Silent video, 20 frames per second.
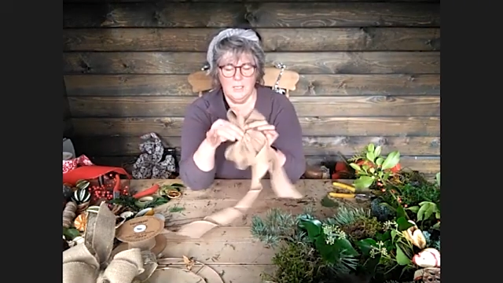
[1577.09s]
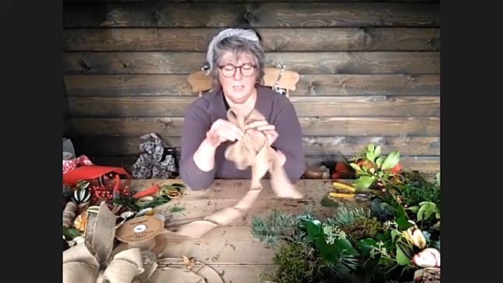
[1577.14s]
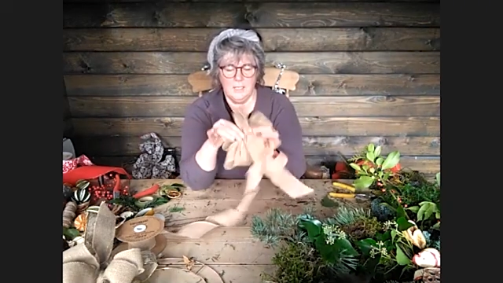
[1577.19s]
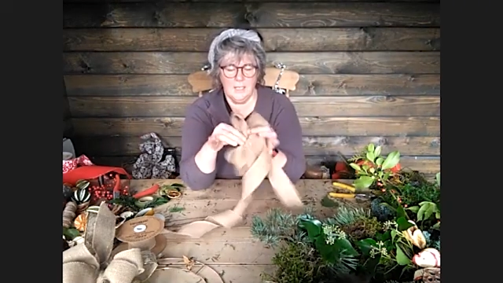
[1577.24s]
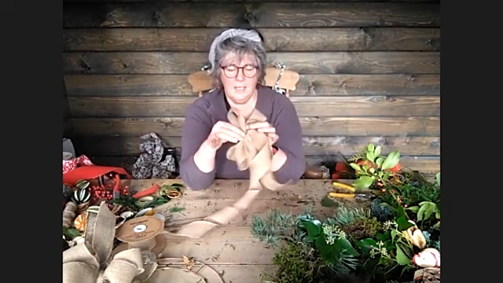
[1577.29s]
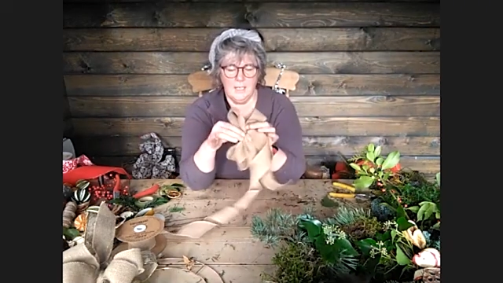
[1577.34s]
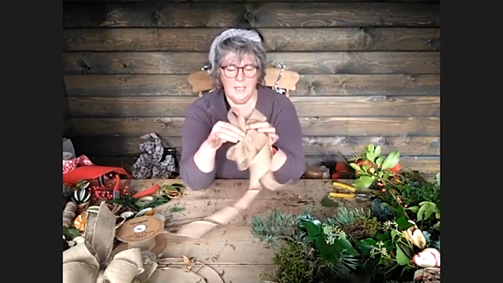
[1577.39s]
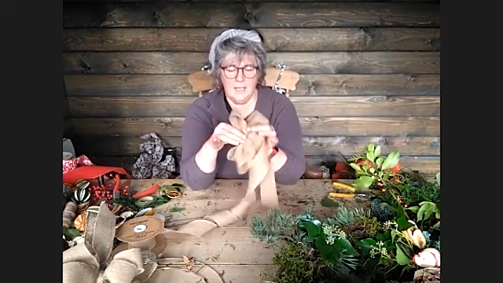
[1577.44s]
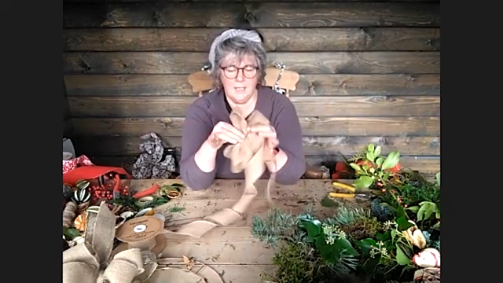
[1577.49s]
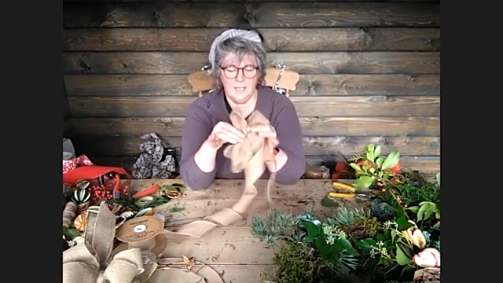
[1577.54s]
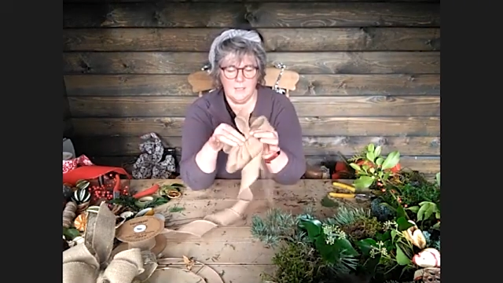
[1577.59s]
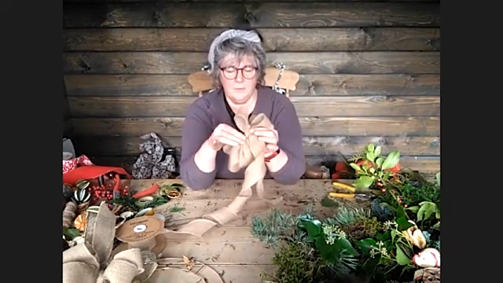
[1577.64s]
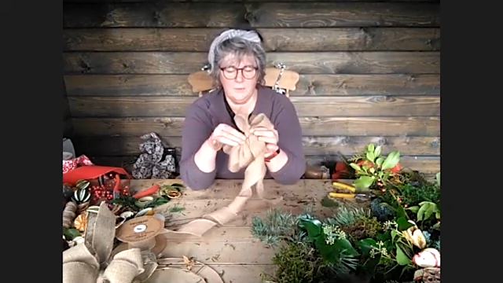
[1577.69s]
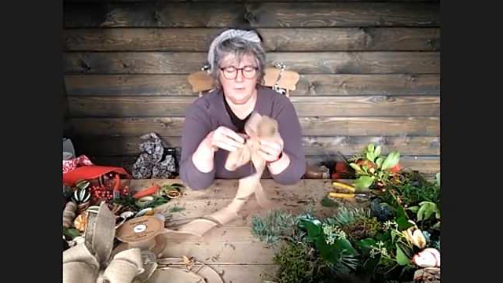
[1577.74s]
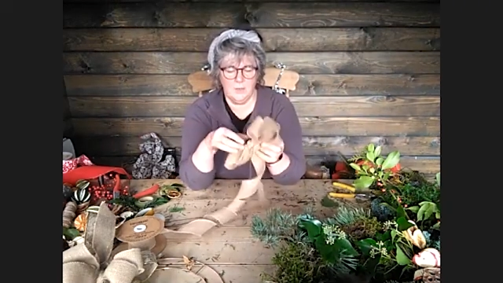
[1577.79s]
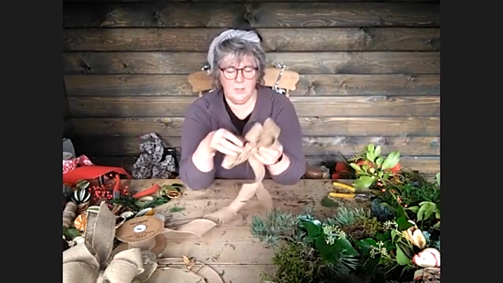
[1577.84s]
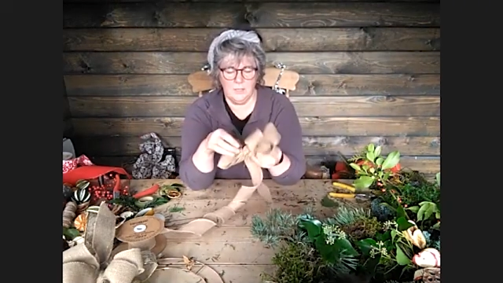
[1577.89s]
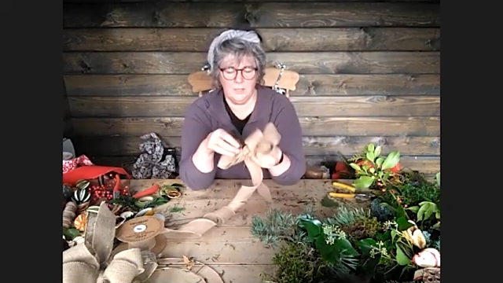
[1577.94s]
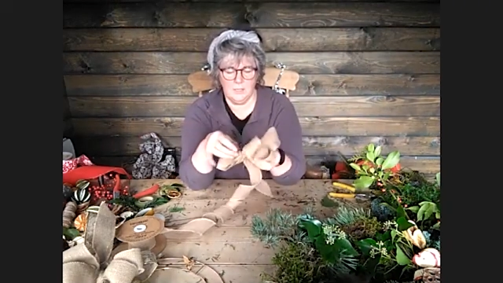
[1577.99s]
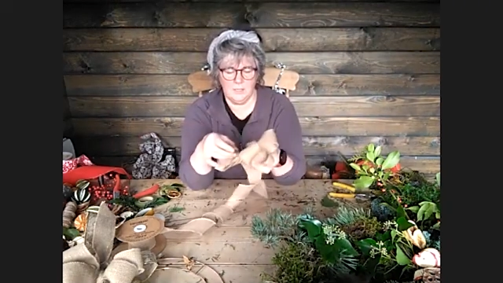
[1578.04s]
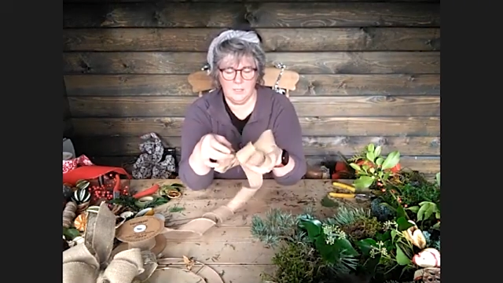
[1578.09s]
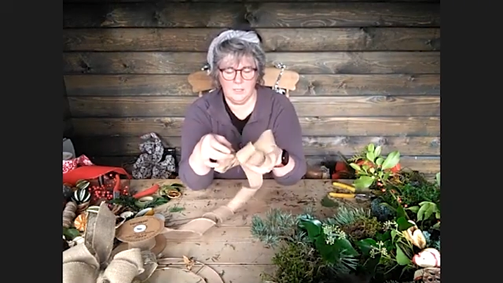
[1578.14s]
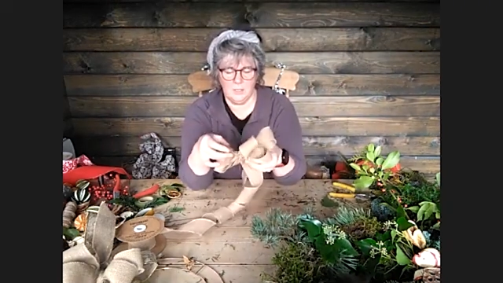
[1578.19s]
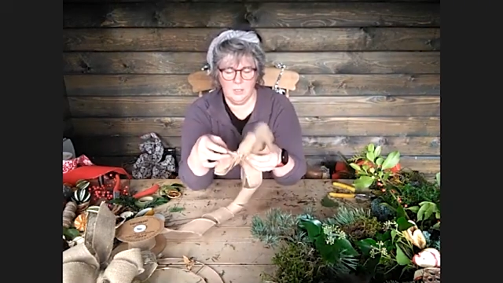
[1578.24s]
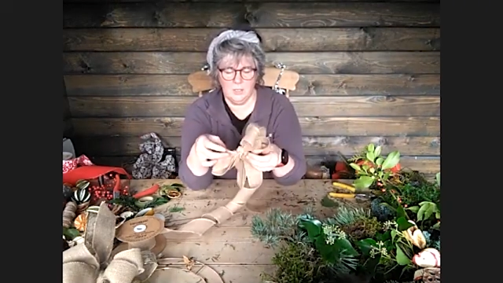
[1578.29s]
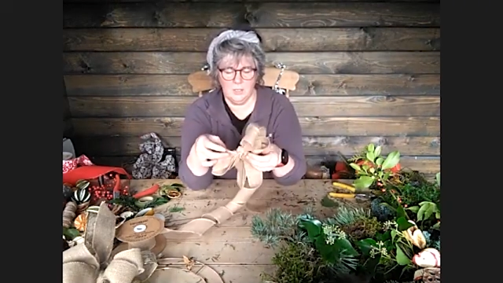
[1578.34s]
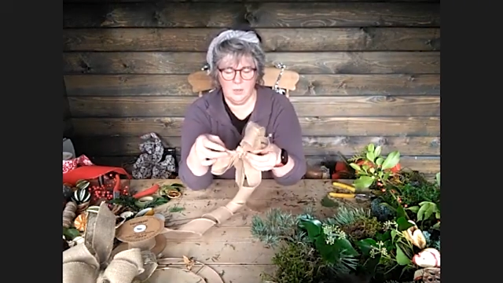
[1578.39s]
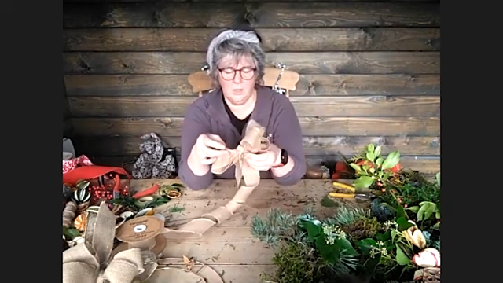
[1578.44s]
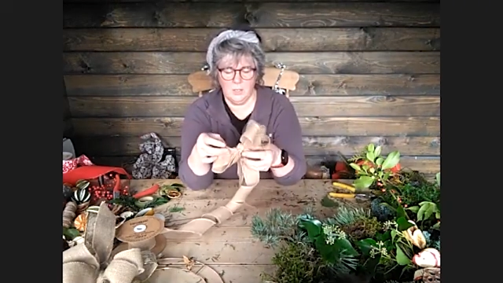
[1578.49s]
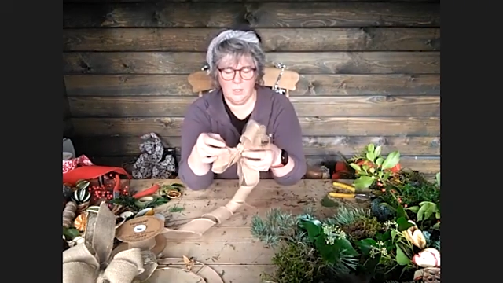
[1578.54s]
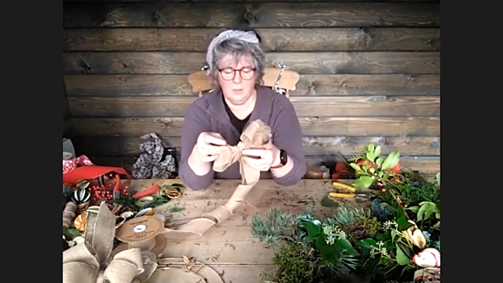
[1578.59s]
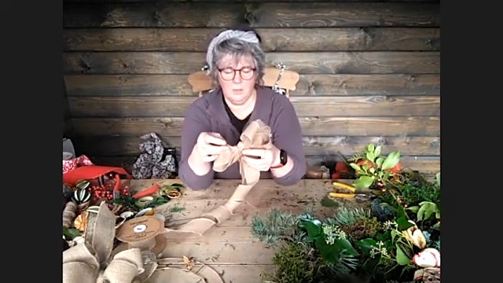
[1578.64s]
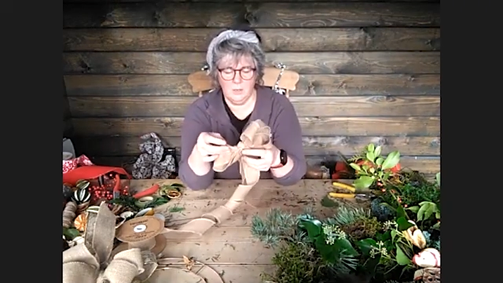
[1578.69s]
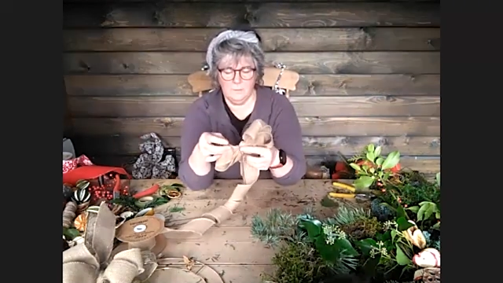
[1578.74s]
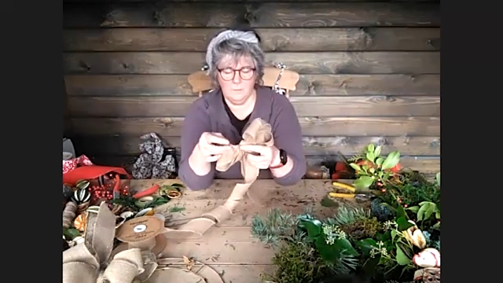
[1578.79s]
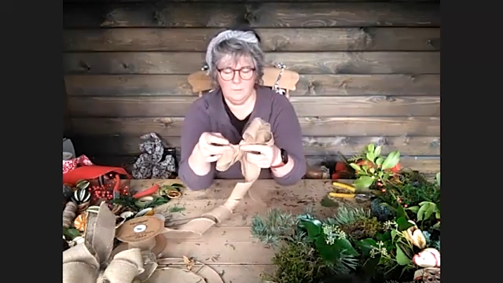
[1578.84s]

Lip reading: see that's fairly secure.